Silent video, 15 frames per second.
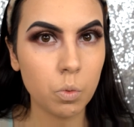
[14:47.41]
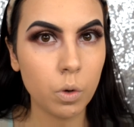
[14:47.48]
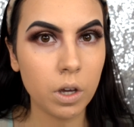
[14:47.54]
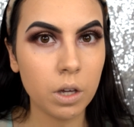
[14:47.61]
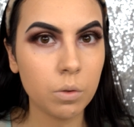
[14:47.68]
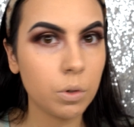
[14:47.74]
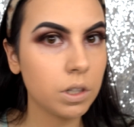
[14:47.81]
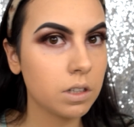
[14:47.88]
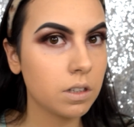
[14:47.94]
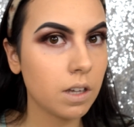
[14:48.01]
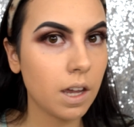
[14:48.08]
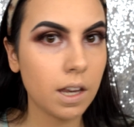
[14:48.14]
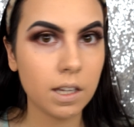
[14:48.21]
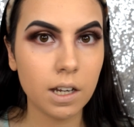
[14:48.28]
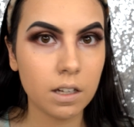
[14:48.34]
way with
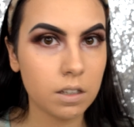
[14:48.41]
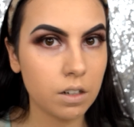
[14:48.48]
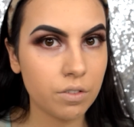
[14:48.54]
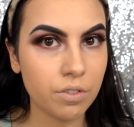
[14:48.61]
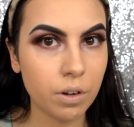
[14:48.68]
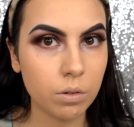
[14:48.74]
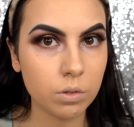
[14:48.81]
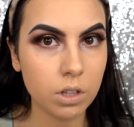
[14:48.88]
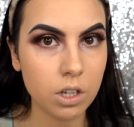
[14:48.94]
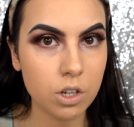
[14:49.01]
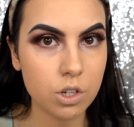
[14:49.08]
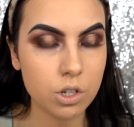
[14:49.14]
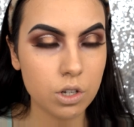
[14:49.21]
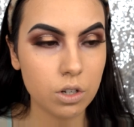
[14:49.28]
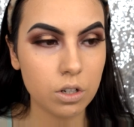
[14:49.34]
any other
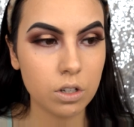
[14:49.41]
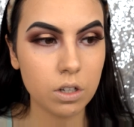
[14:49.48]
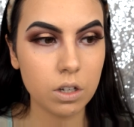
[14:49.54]
foundation.